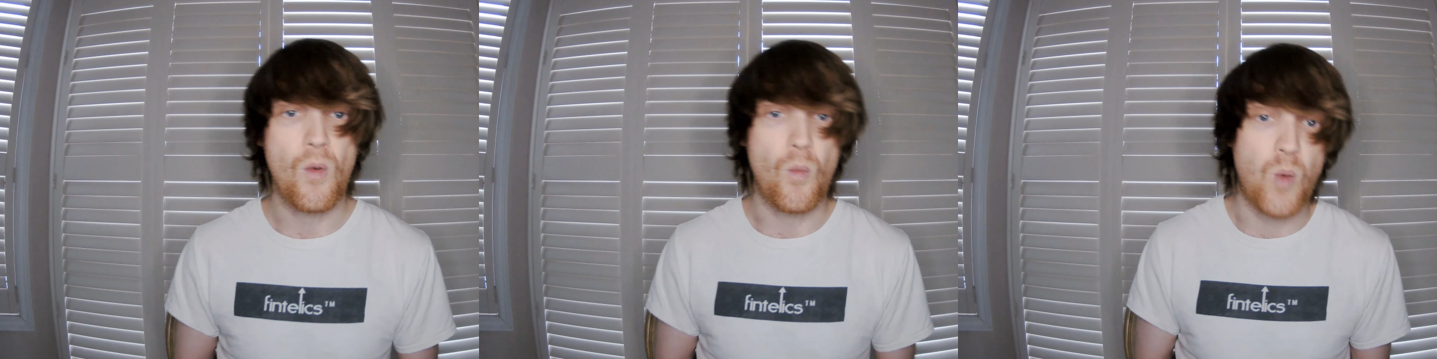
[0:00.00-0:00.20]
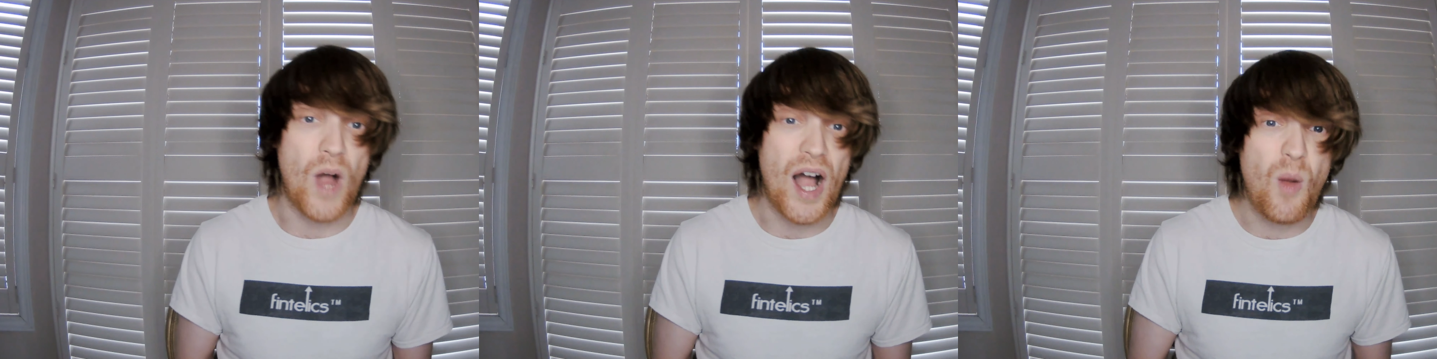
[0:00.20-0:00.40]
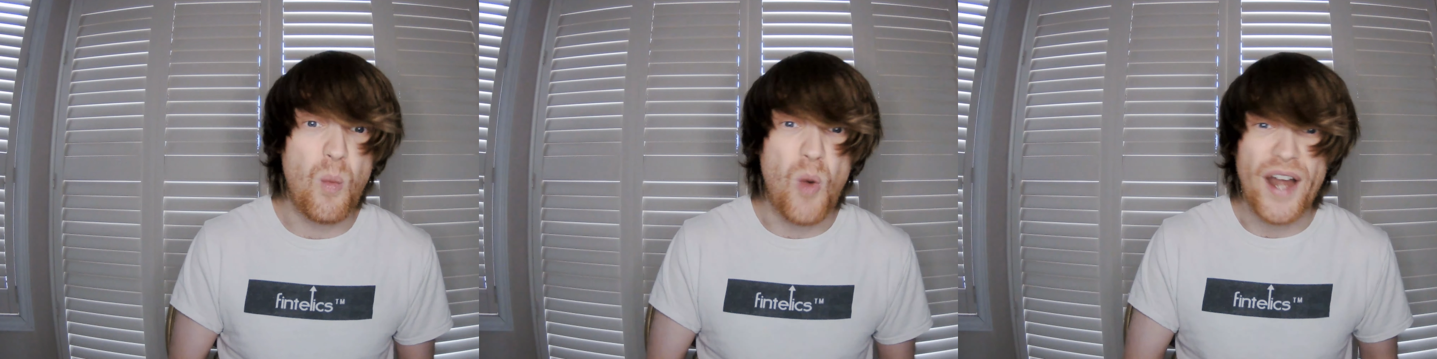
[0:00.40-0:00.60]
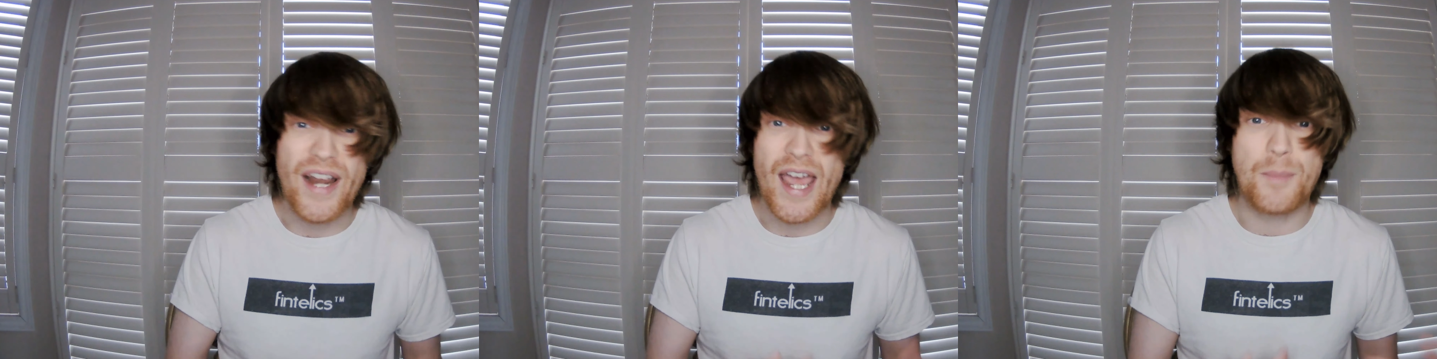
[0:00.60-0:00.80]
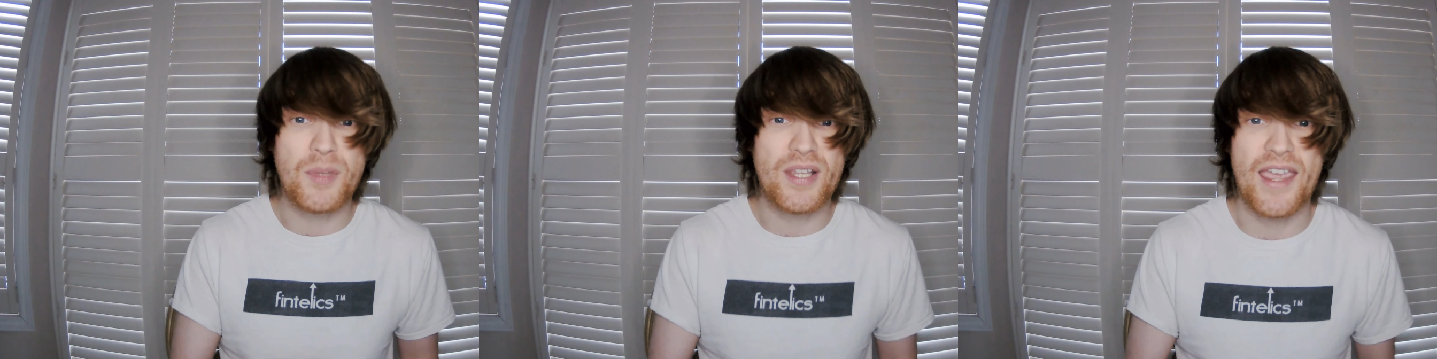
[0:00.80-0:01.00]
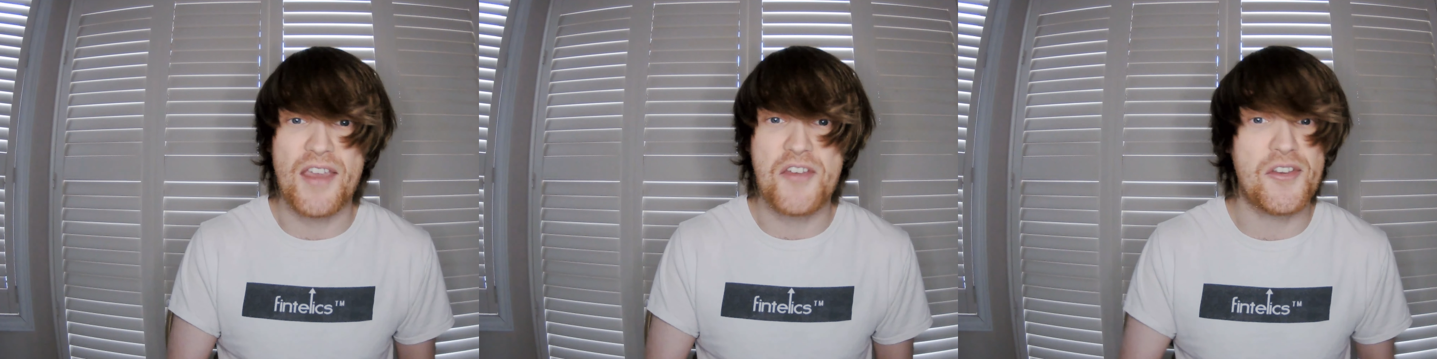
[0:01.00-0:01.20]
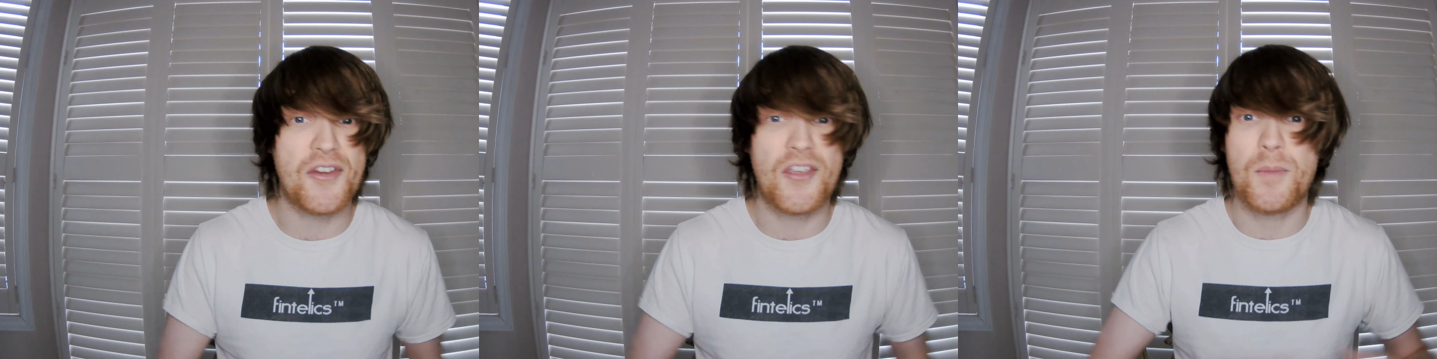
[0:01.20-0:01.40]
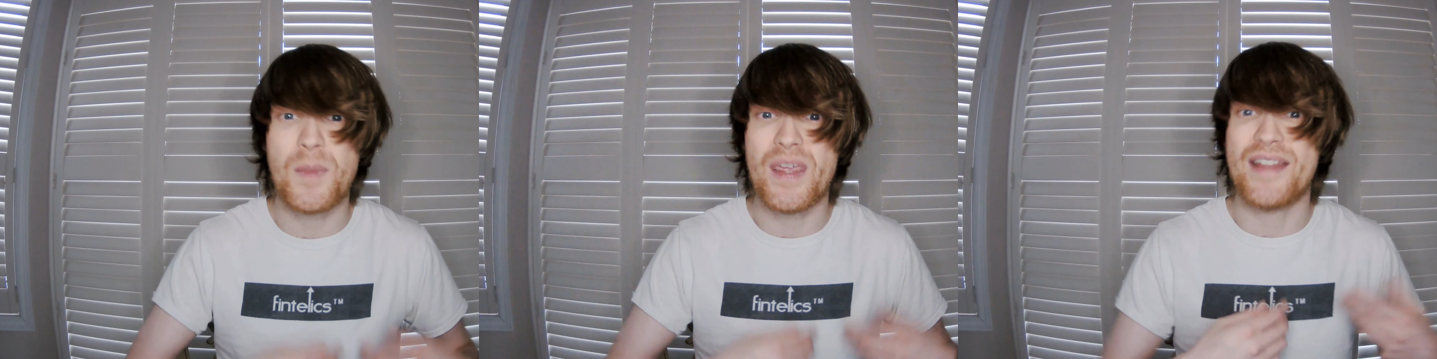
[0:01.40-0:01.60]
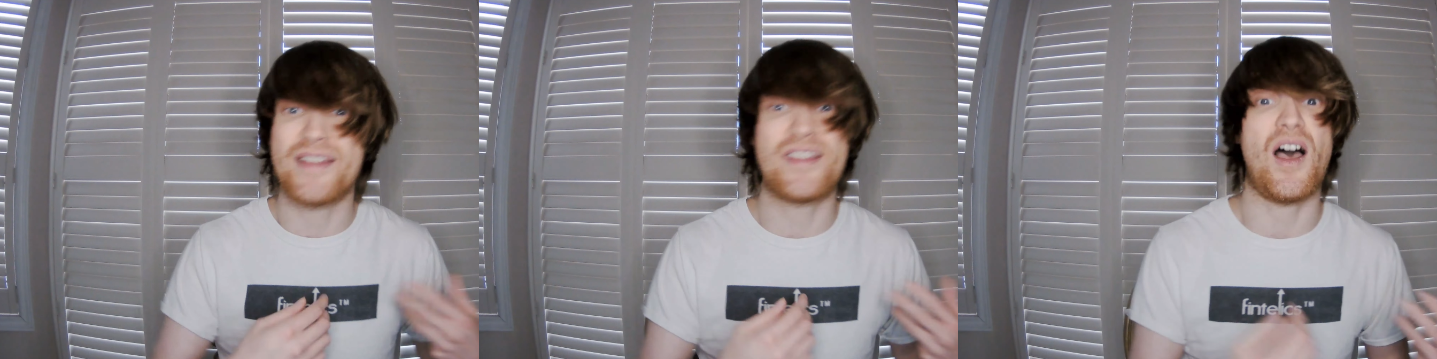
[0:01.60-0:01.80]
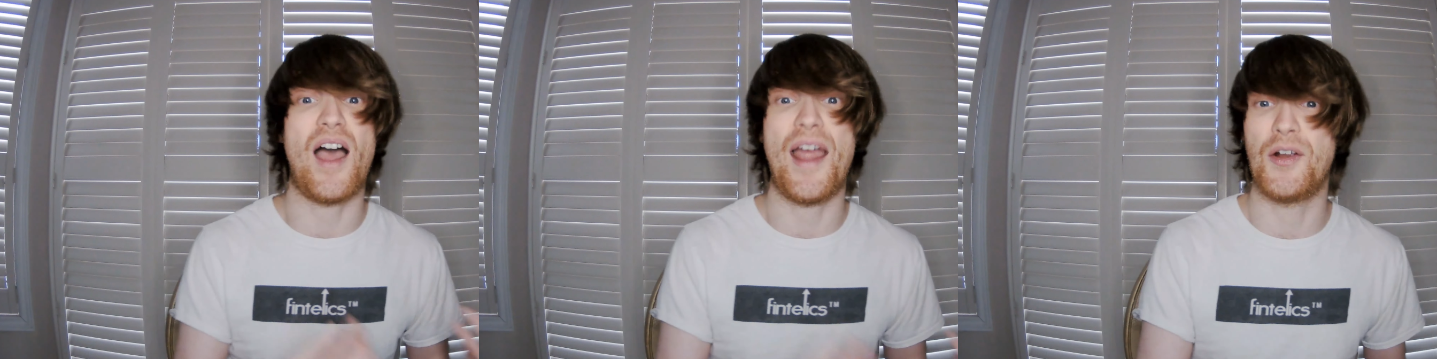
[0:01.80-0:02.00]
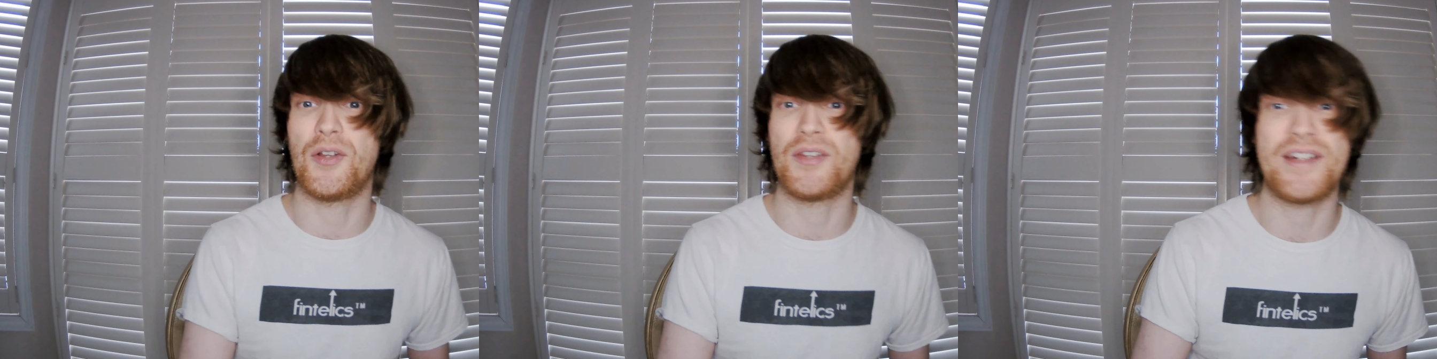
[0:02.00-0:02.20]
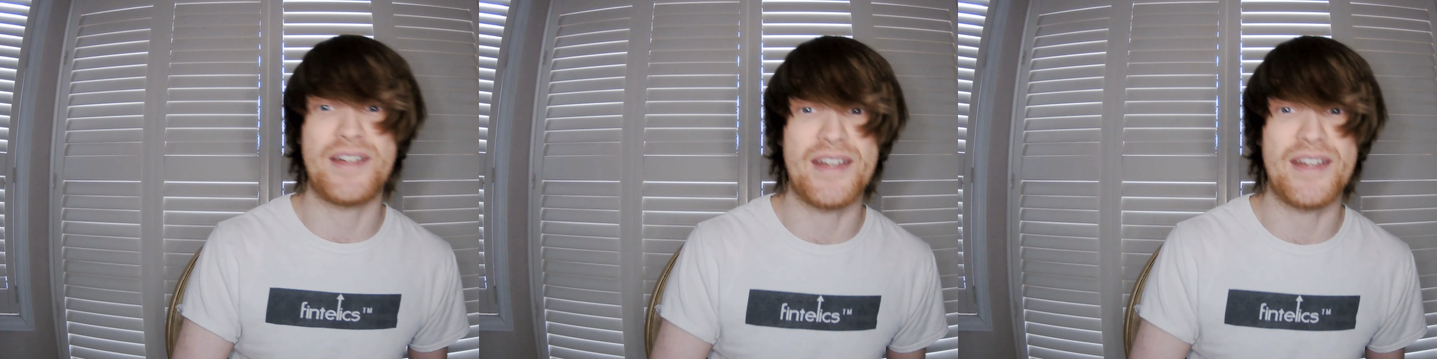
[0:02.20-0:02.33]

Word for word: While one application could be entirely